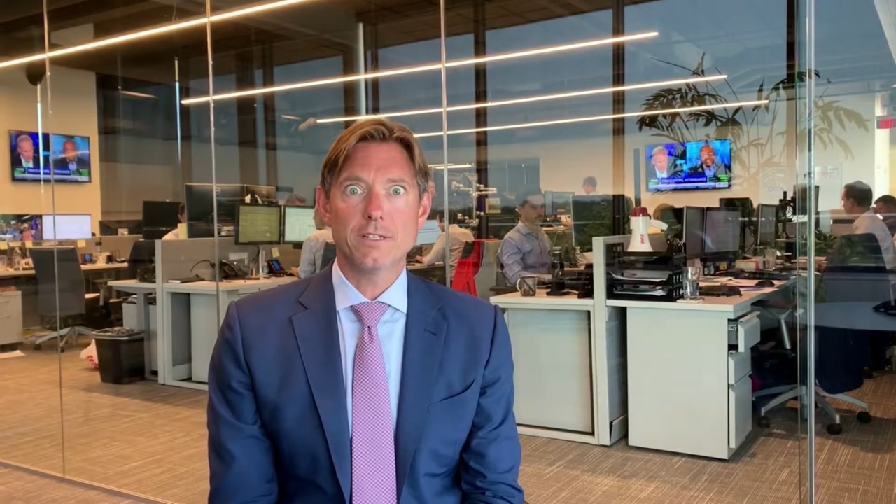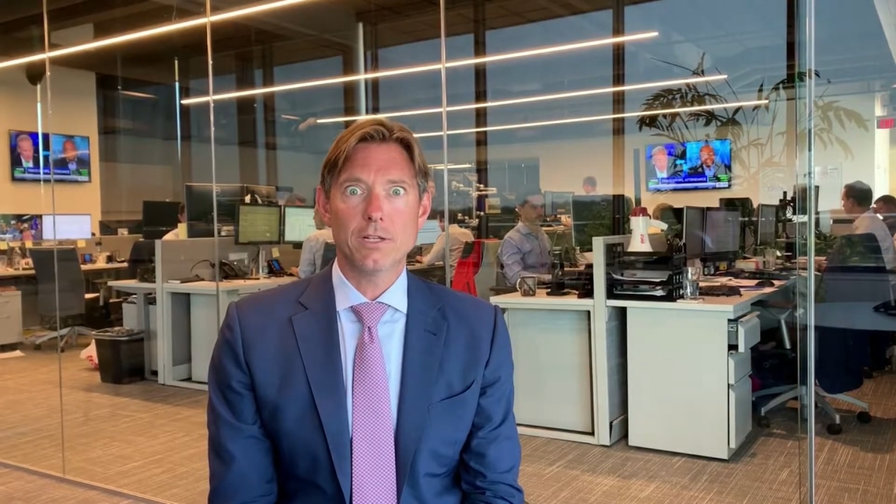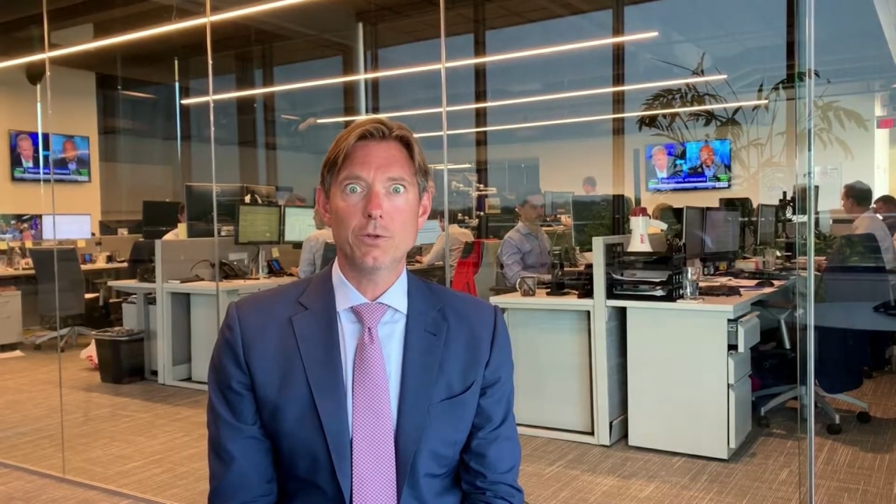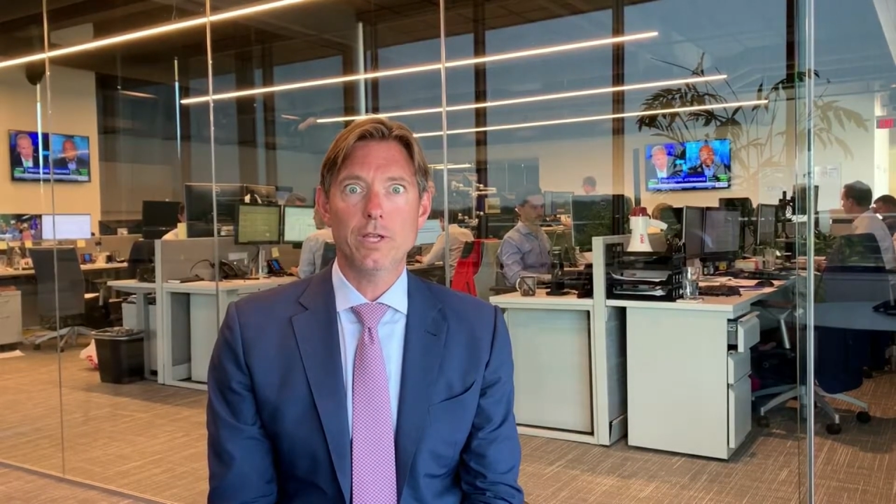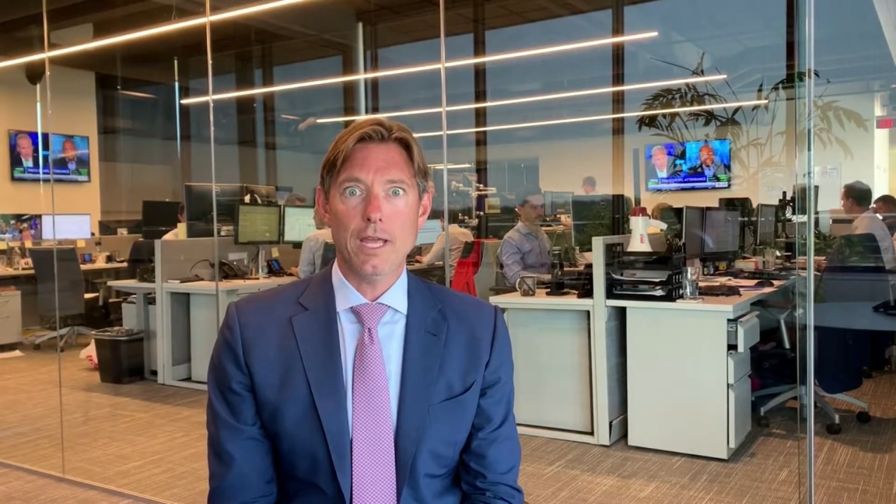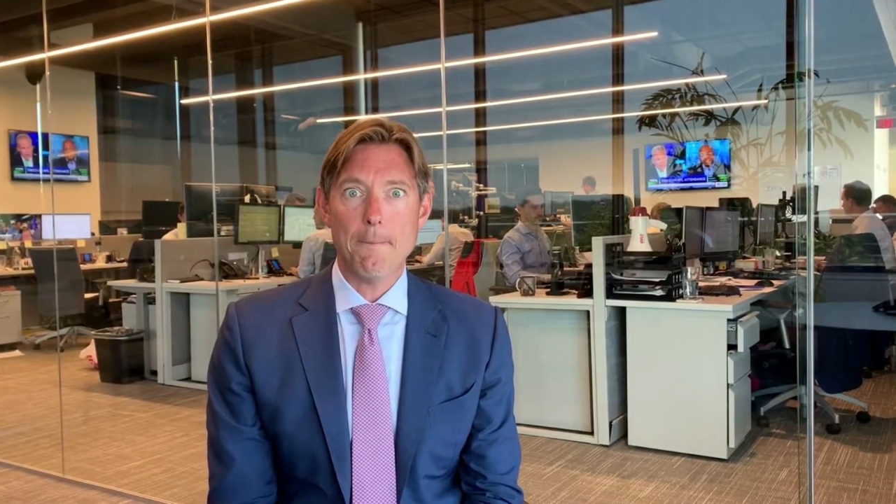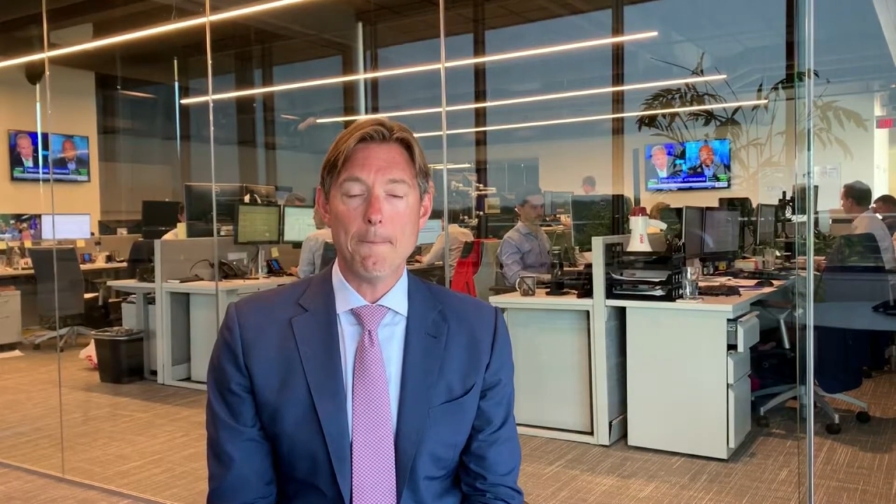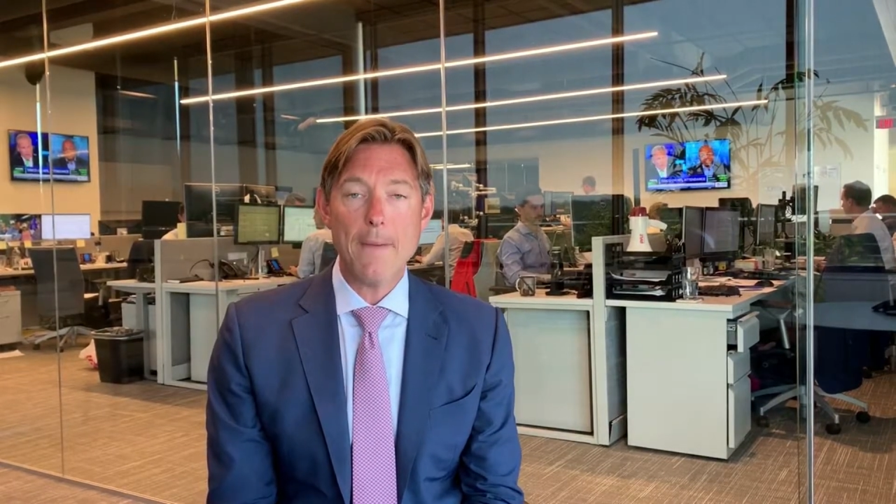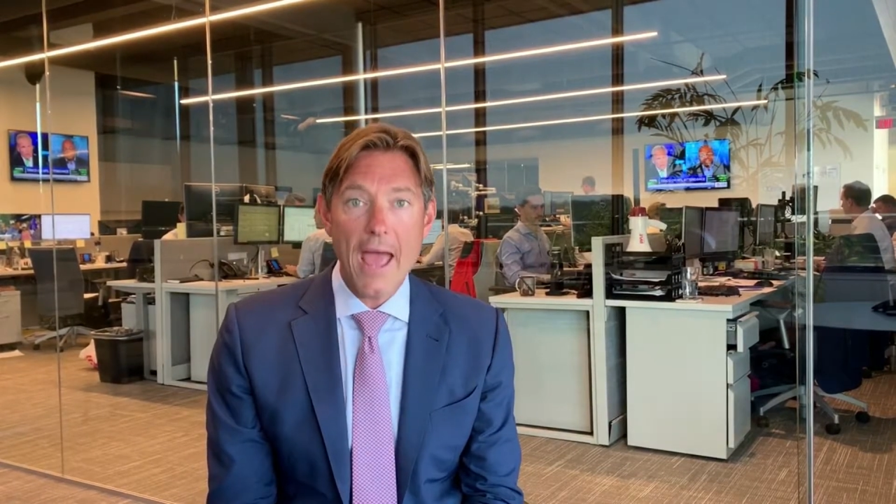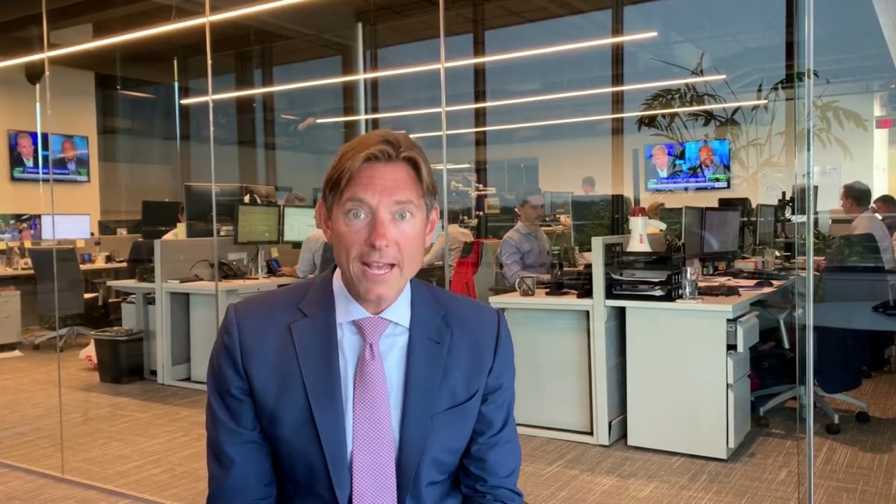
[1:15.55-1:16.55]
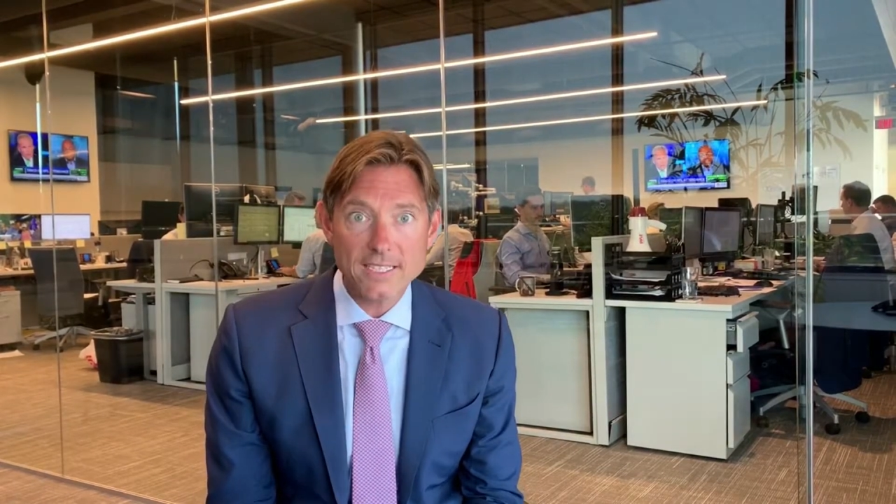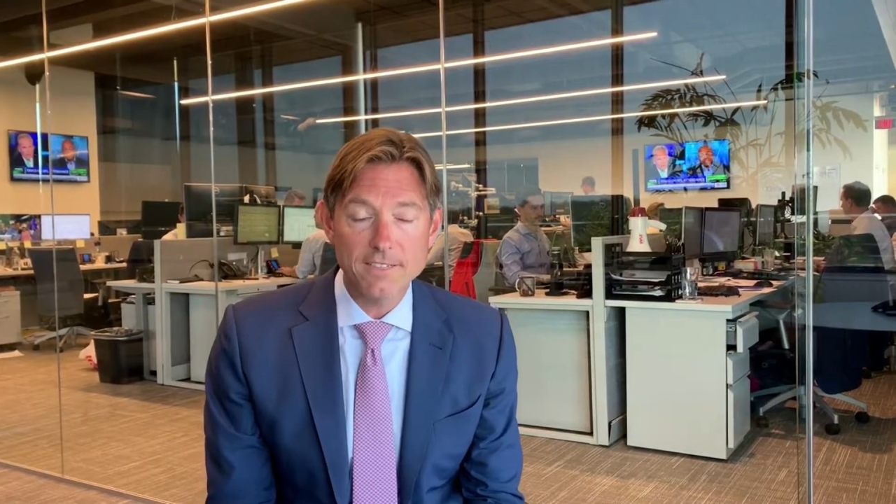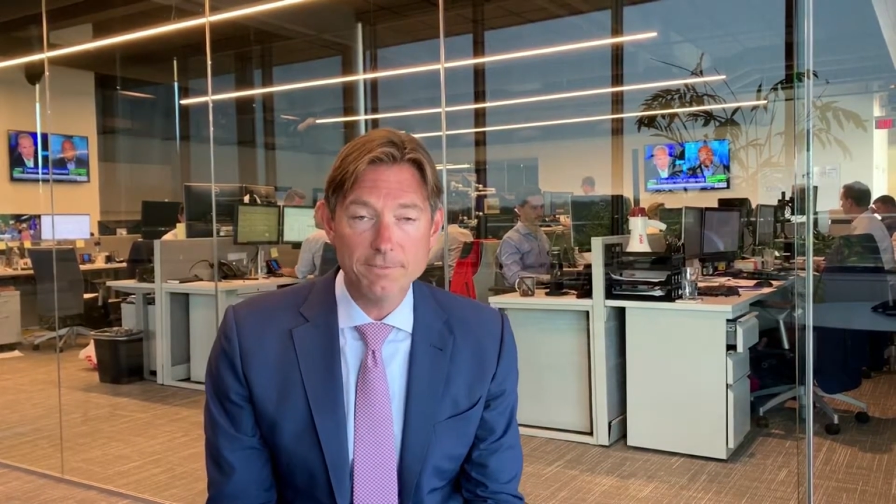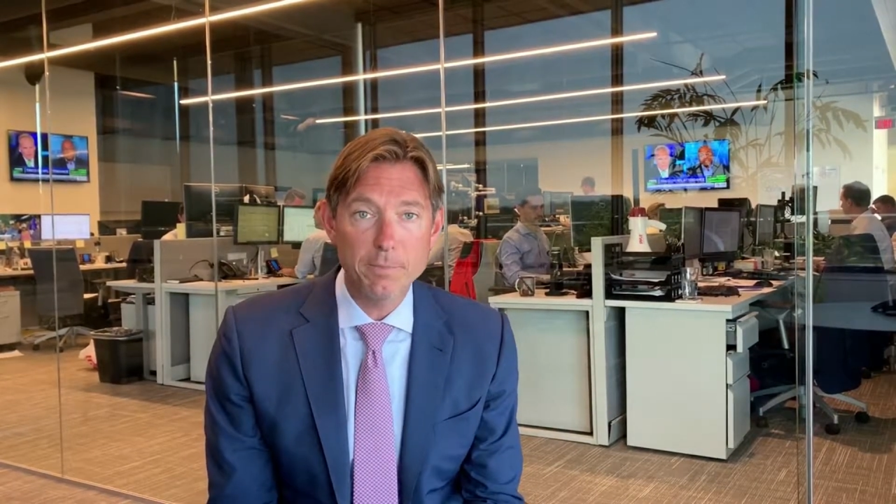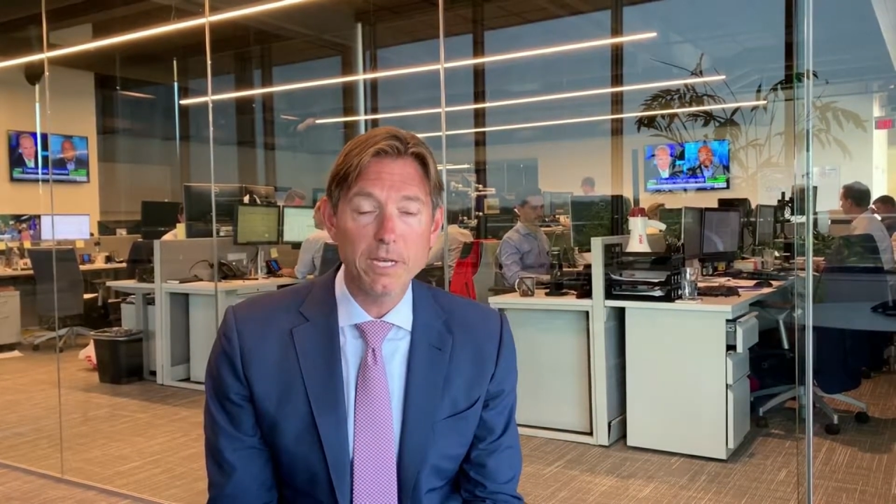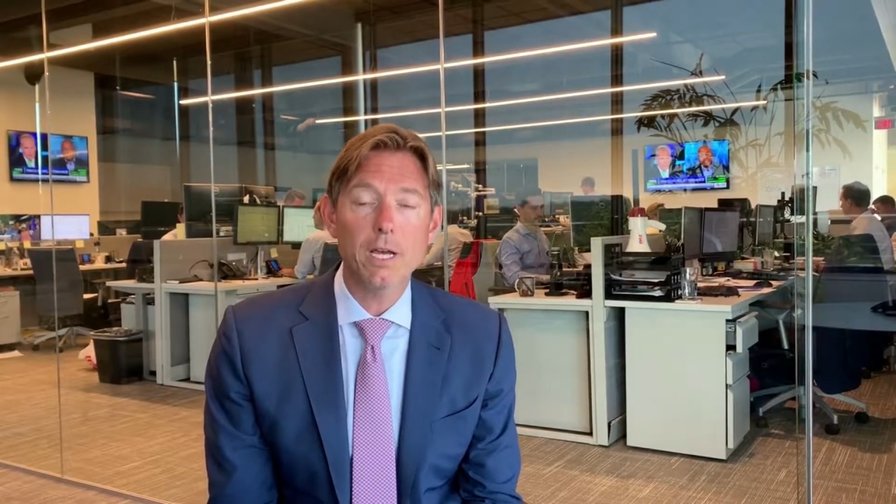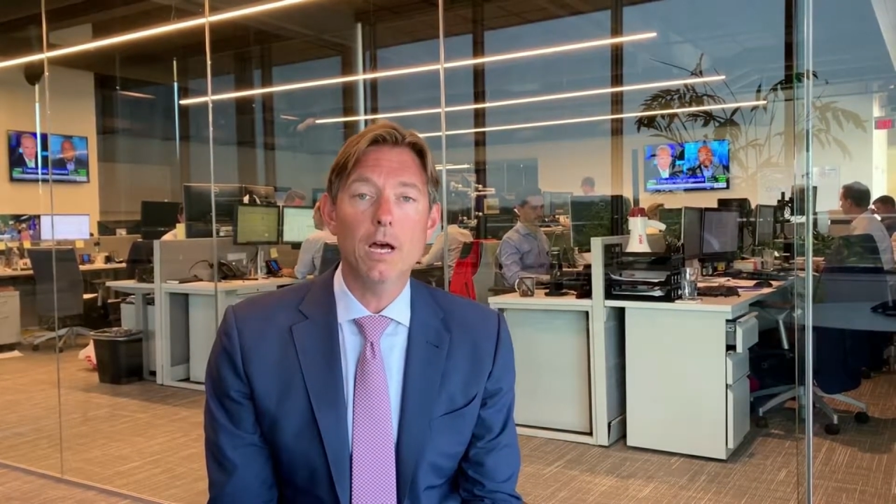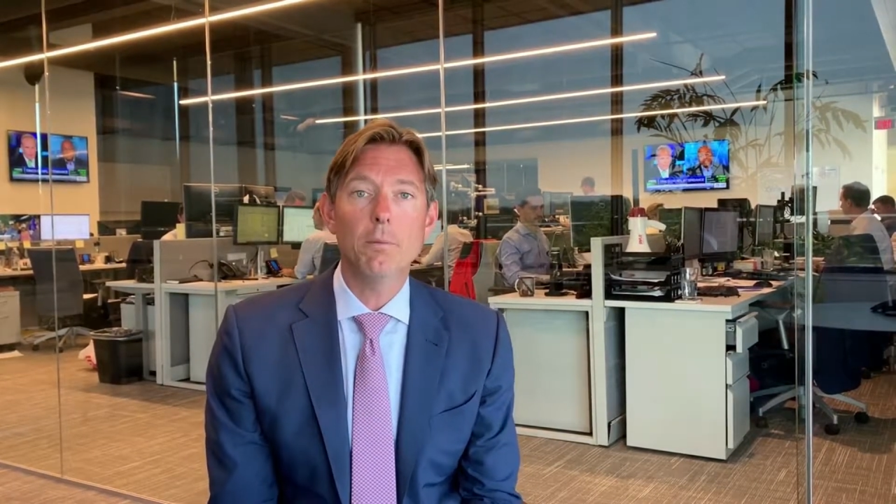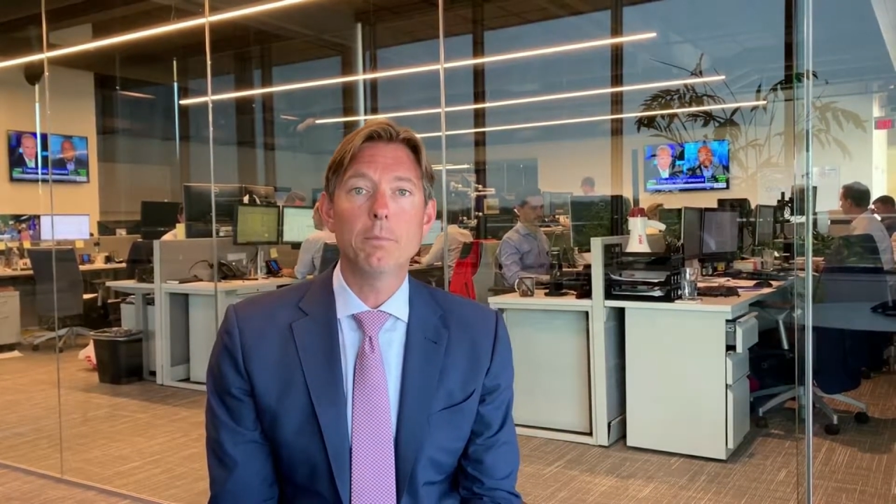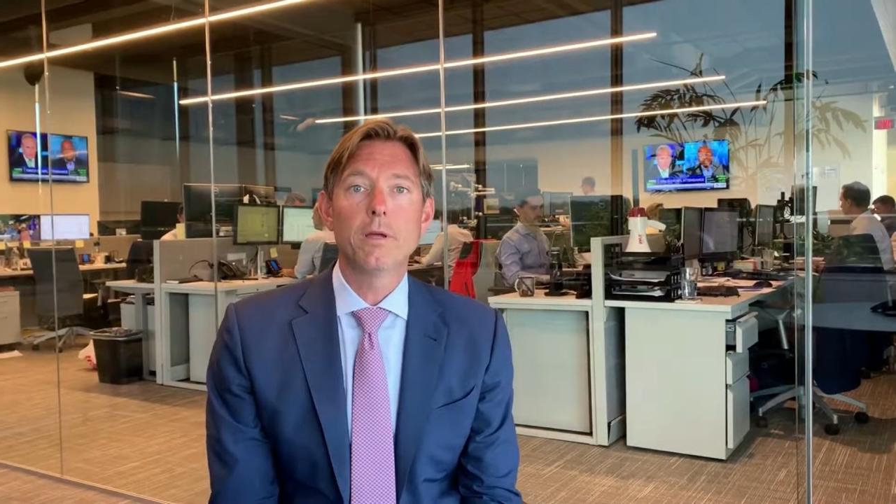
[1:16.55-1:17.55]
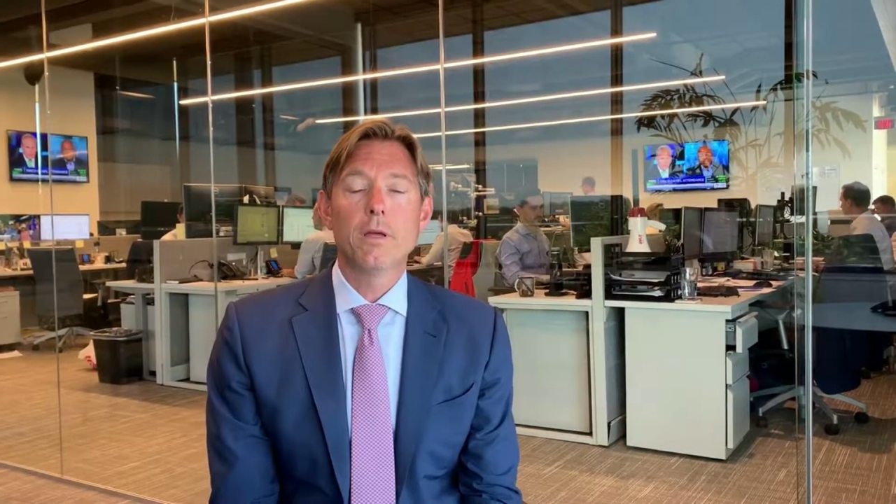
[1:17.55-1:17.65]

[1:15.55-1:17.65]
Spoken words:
including a massive pickup